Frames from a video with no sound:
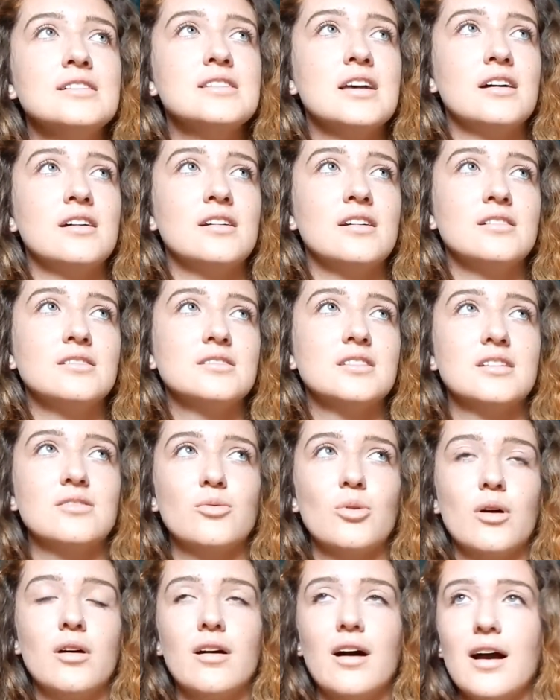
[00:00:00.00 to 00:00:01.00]
out, and I was like,
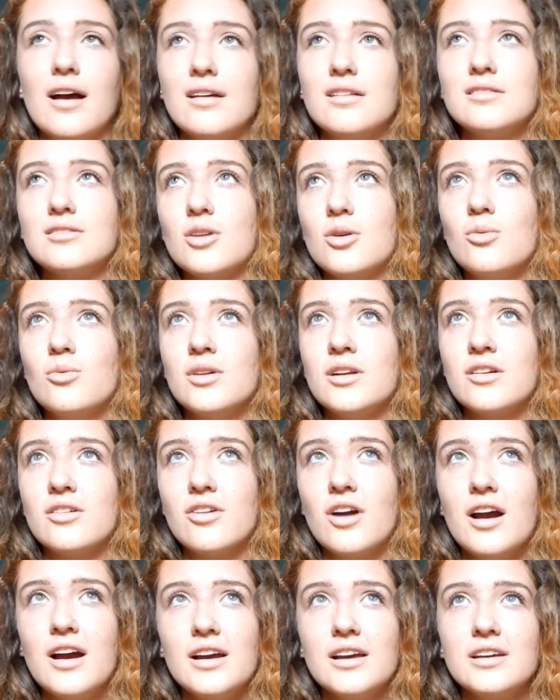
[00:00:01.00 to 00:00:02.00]
well, I don't want to
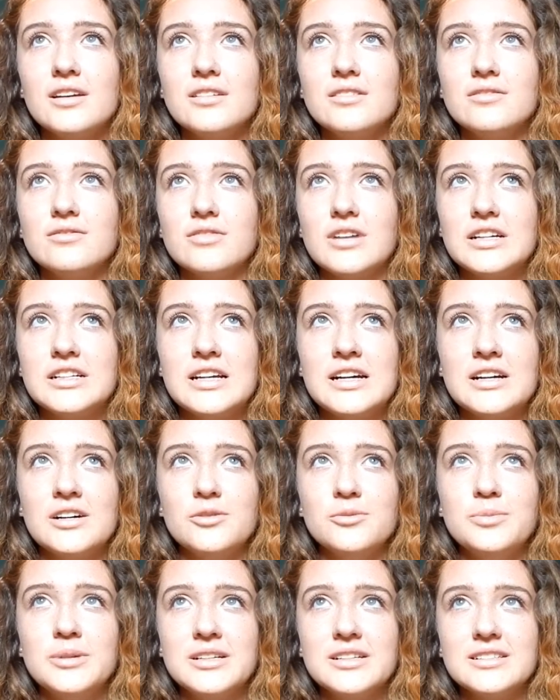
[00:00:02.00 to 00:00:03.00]
cry right now
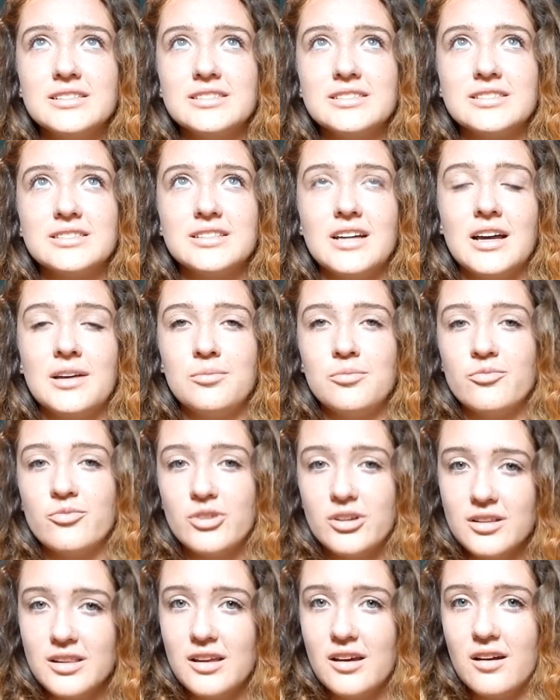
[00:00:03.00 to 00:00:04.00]
because I'm
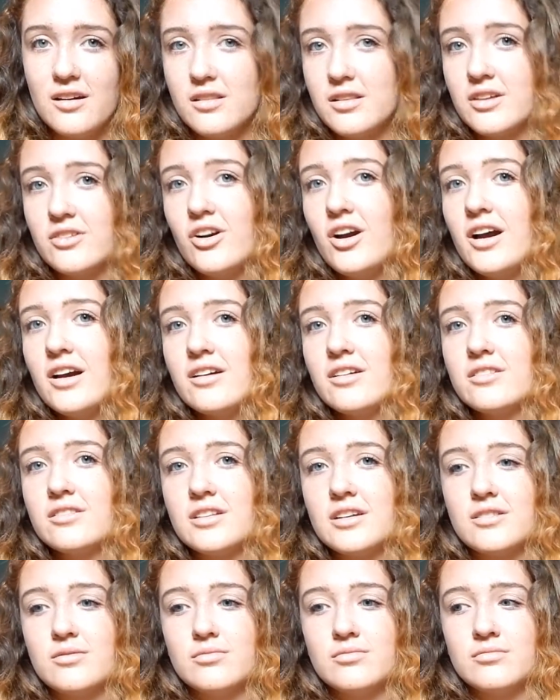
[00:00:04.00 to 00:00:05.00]
really ugly crier,
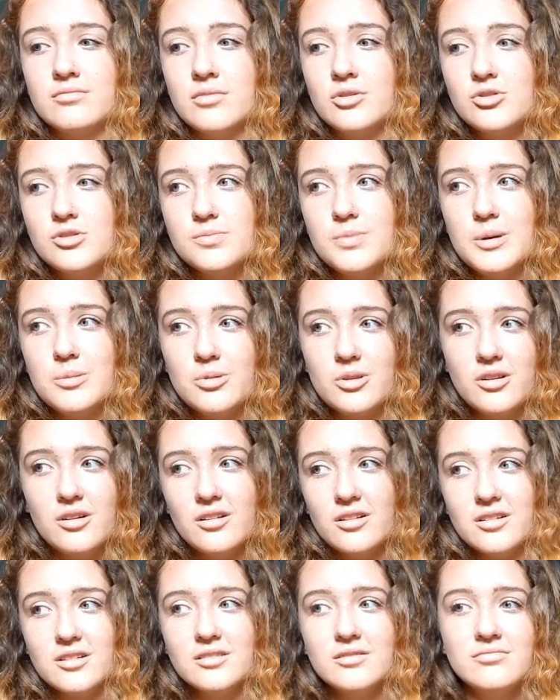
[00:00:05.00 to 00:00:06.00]
like most people
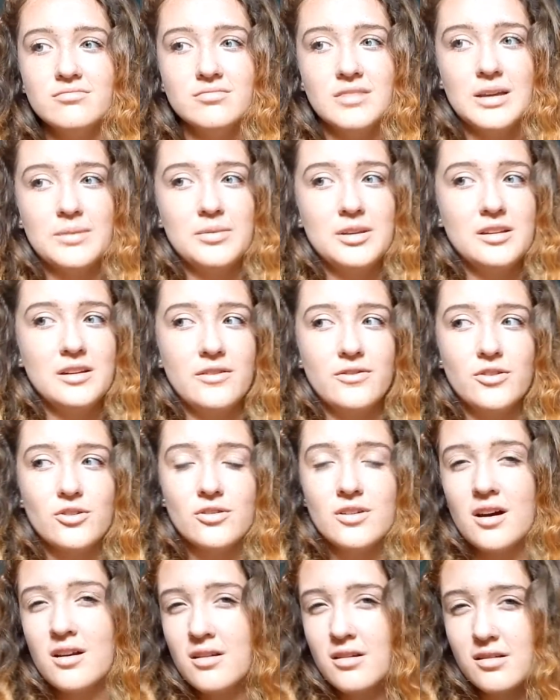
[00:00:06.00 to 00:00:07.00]
are. I mean, if you're
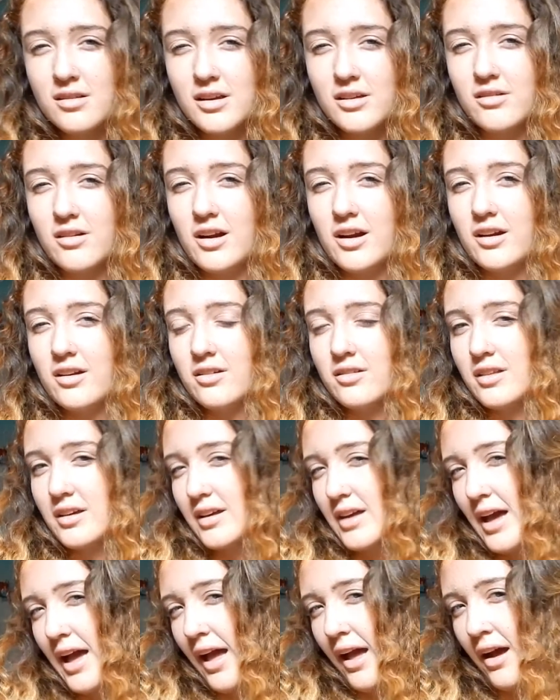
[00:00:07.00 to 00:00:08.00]
not an ugly crier, like
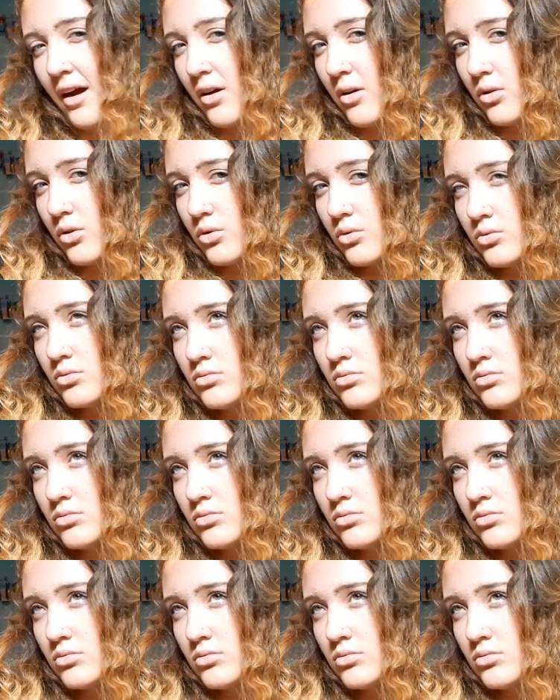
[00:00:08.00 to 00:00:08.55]
how?